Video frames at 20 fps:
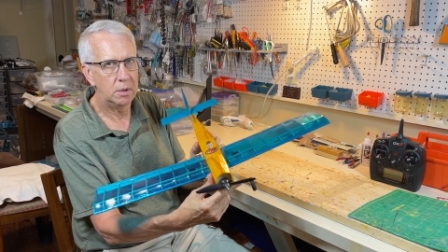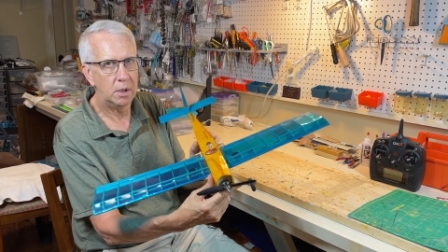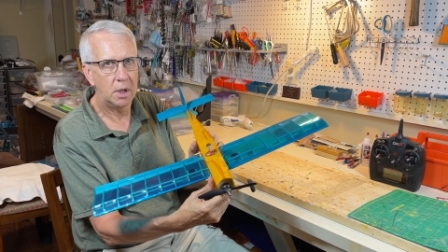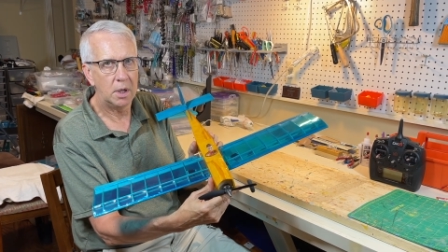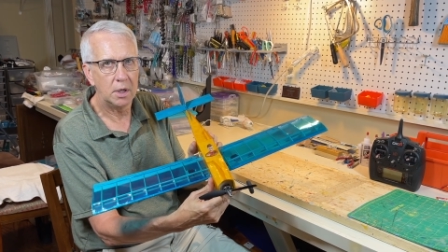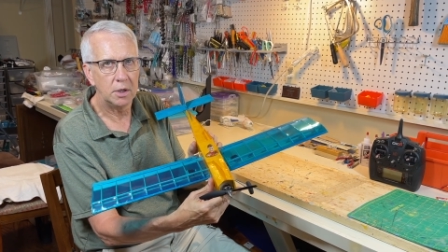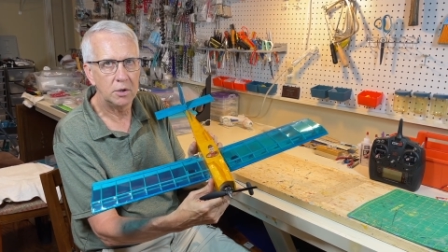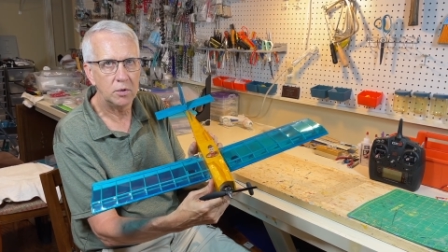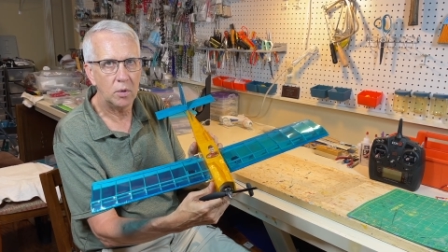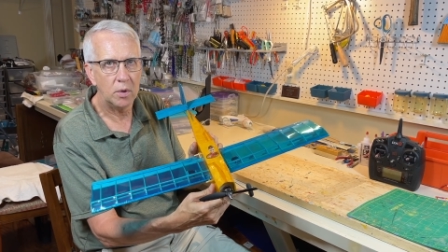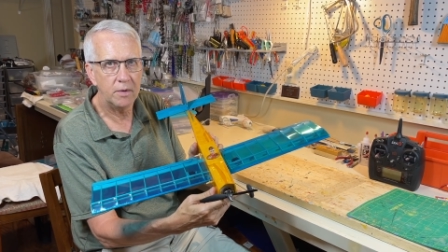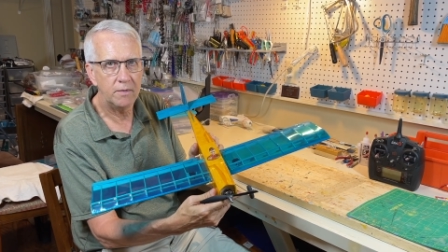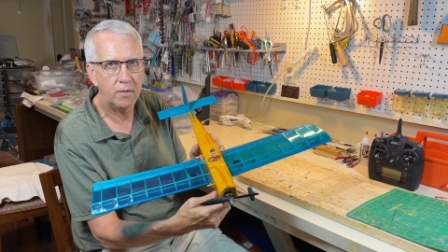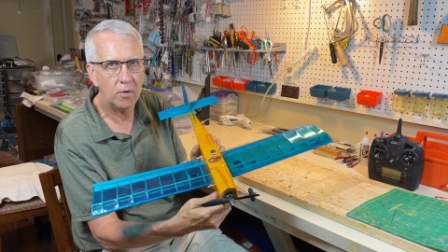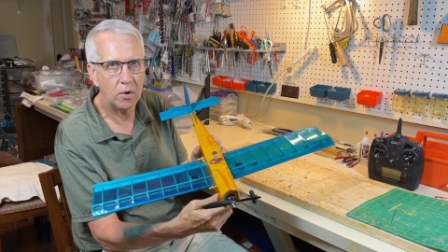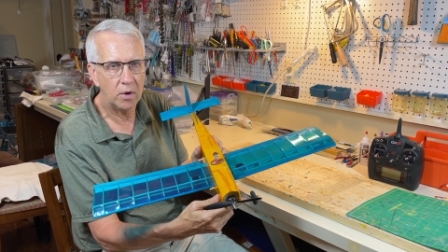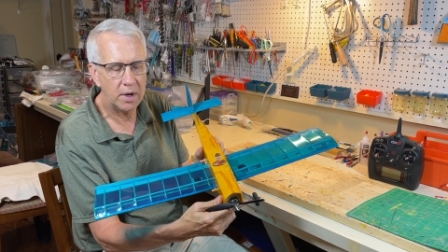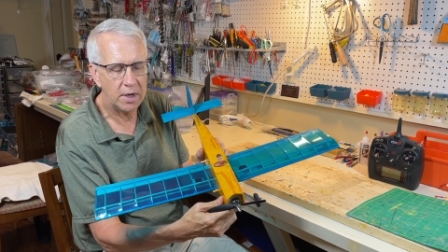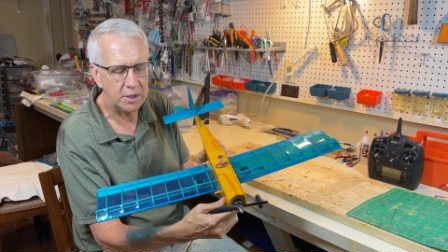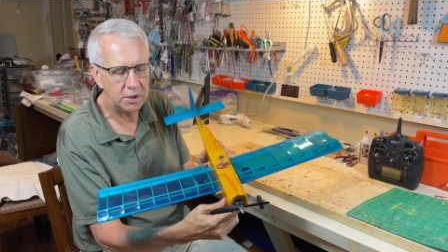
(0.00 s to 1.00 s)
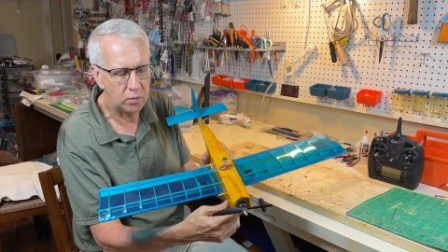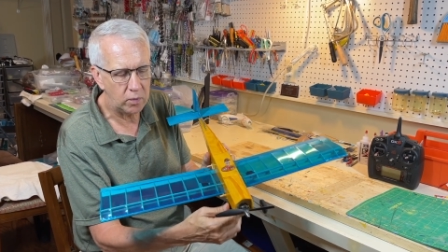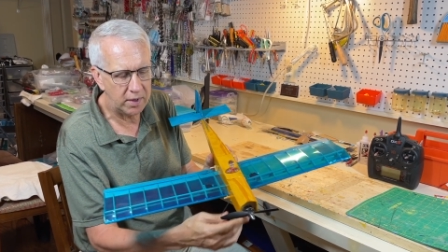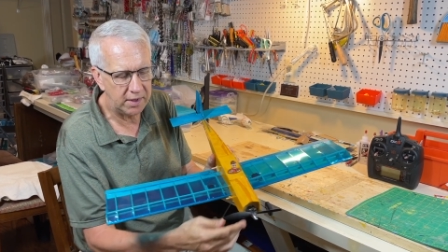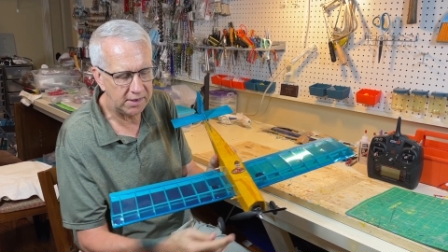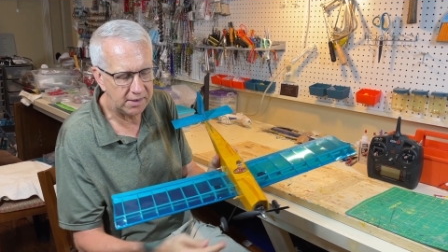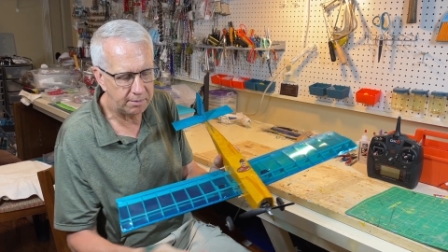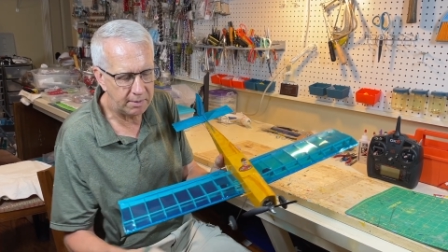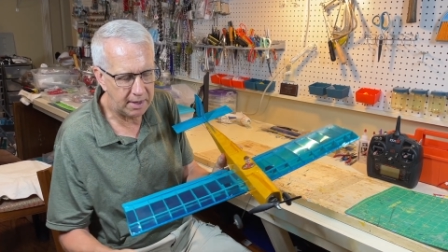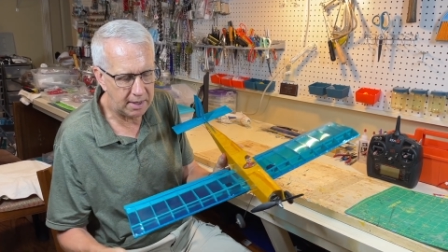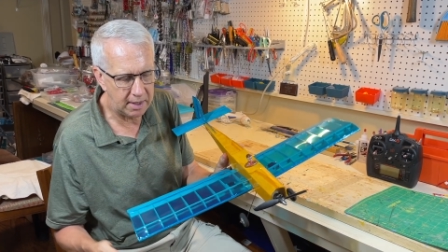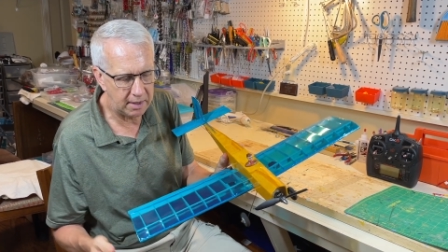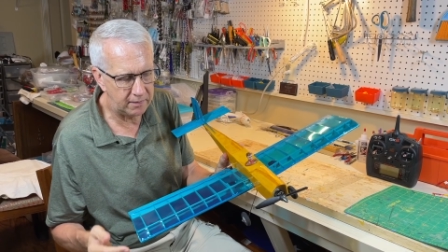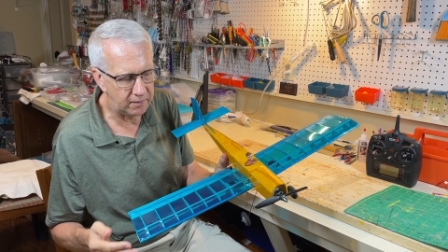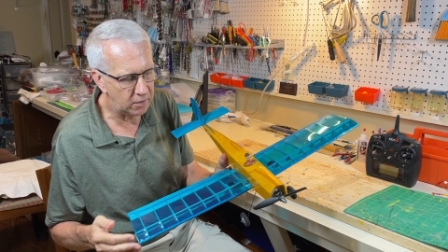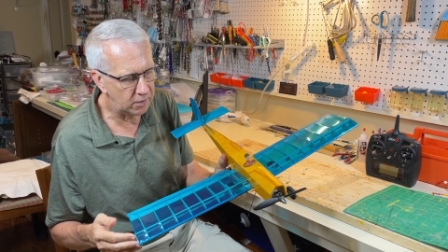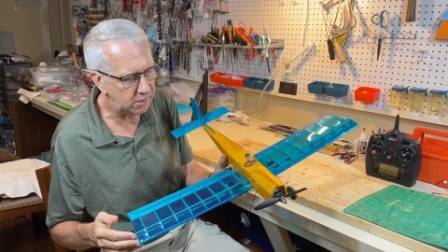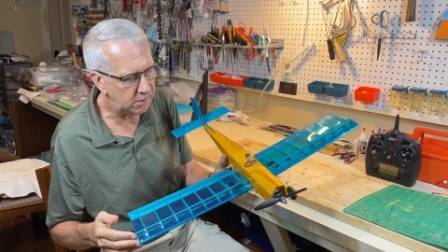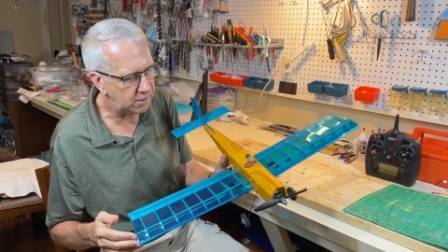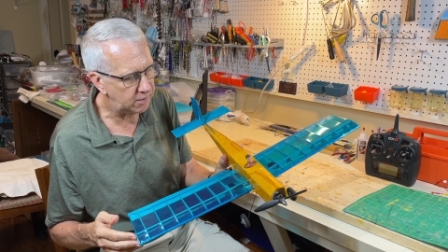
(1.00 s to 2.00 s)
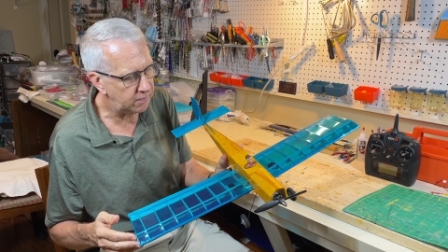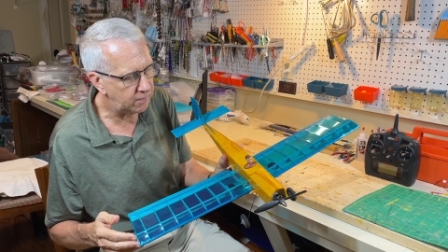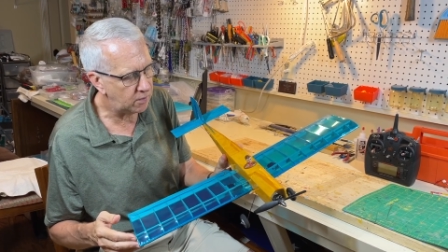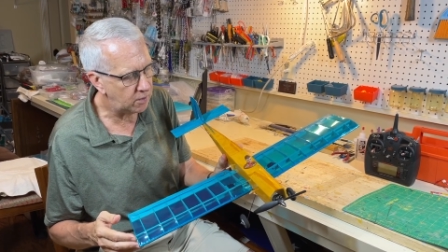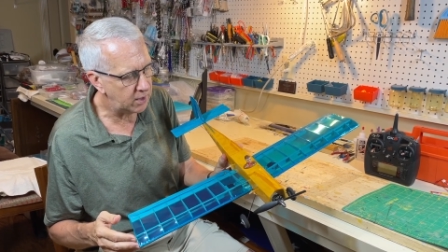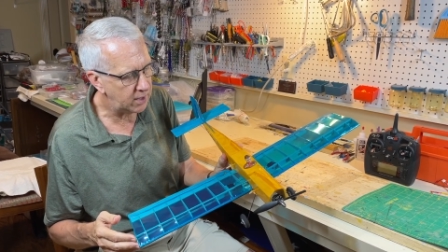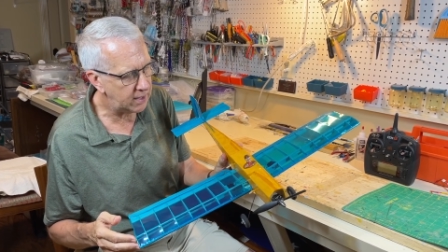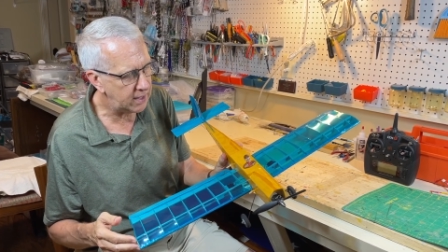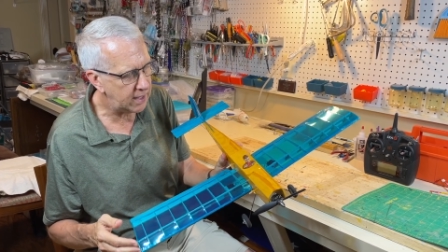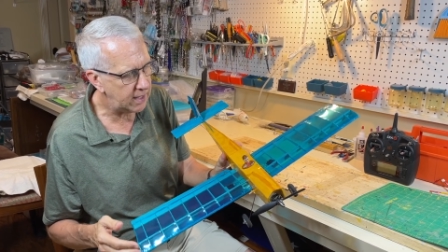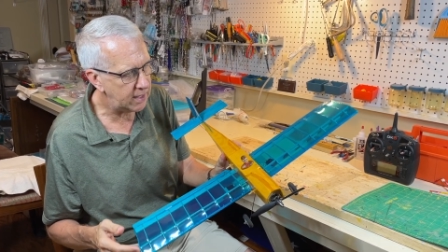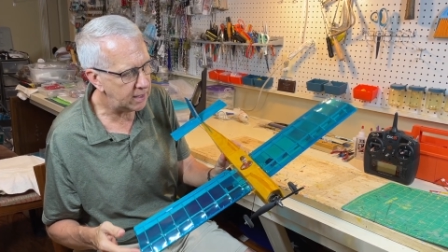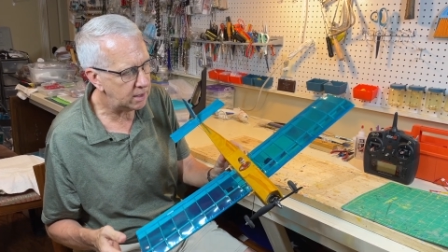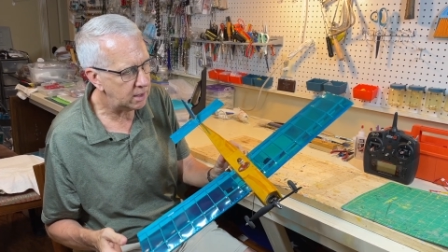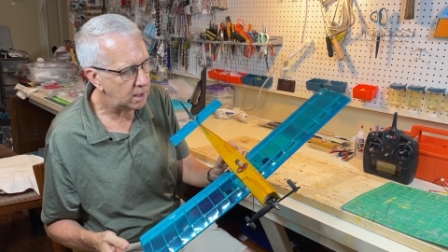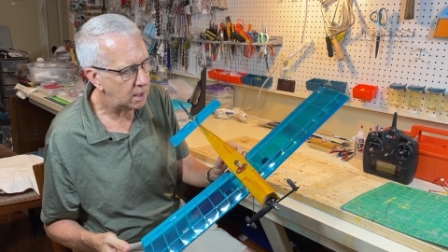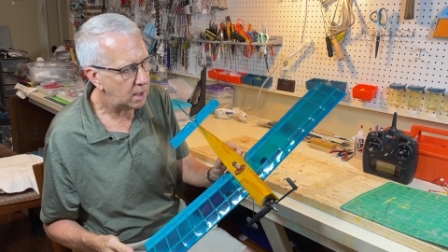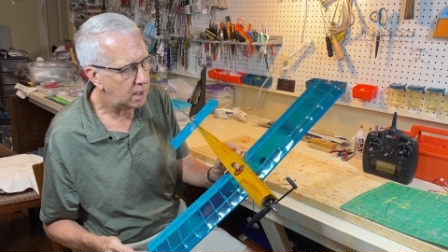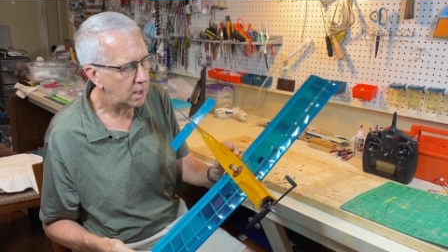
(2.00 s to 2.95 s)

24-inch uh, wingspan versus 48,